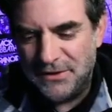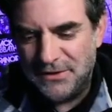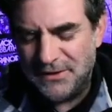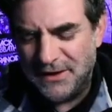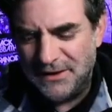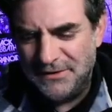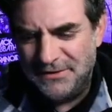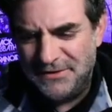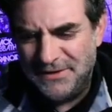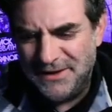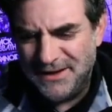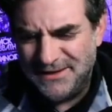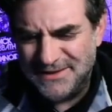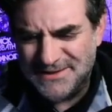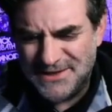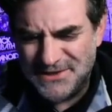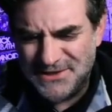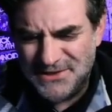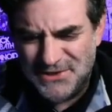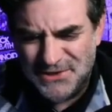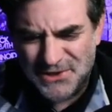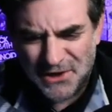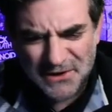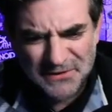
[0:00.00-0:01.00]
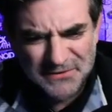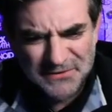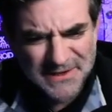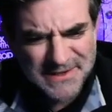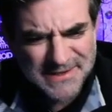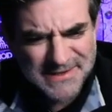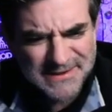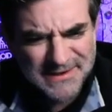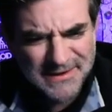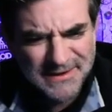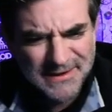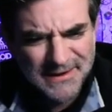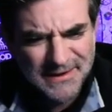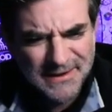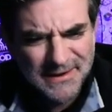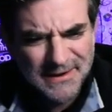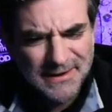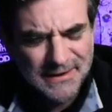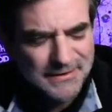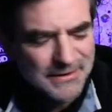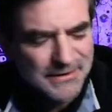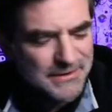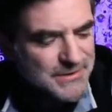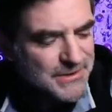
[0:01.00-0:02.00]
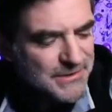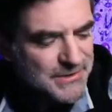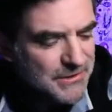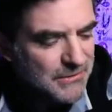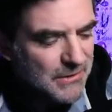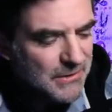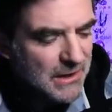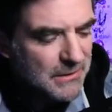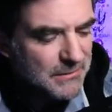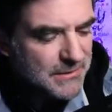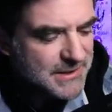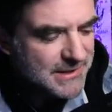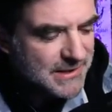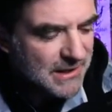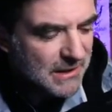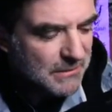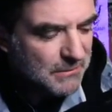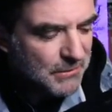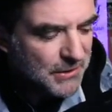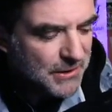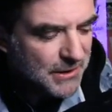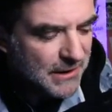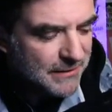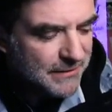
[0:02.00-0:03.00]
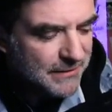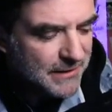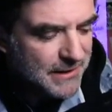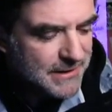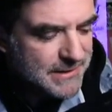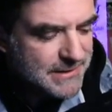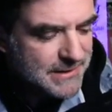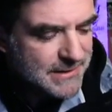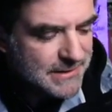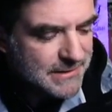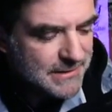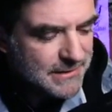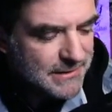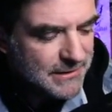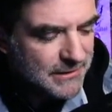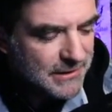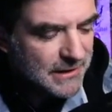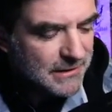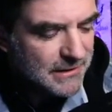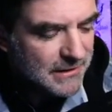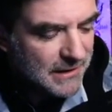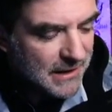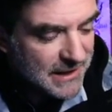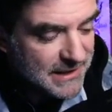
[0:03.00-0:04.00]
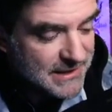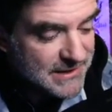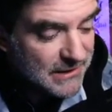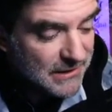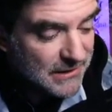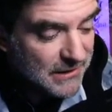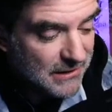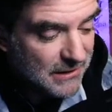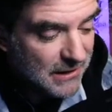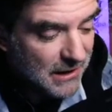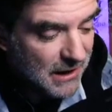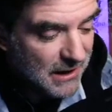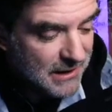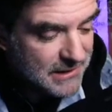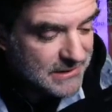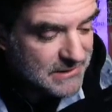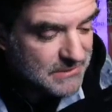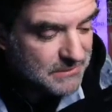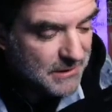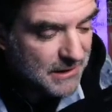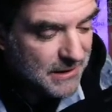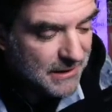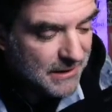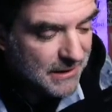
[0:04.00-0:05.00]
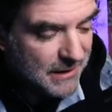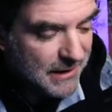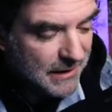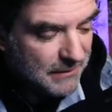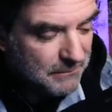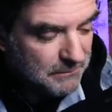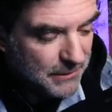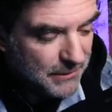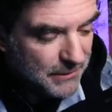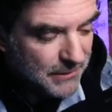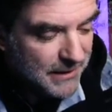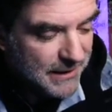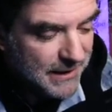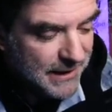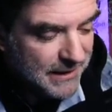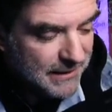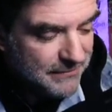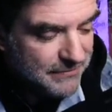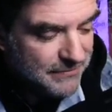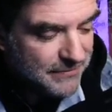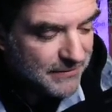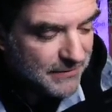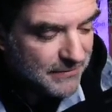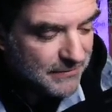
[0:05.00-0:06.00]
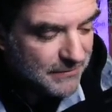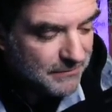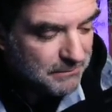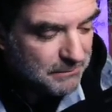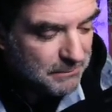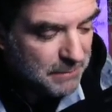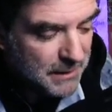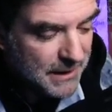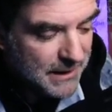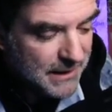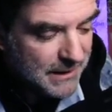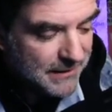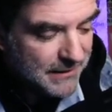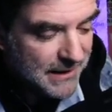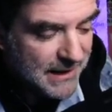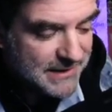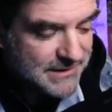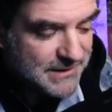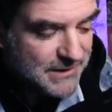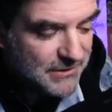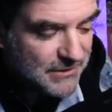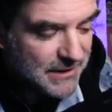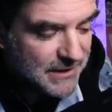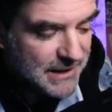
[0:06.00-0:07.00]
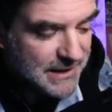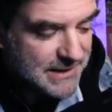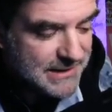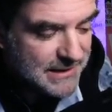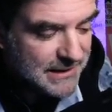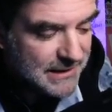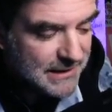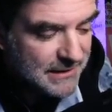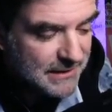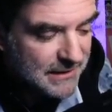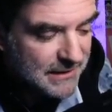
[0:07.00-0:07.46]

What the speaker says: think, is it Jarvis? There's a duet with someone on this. You got Lysol, Ozma, and Bullhead for that's crazy.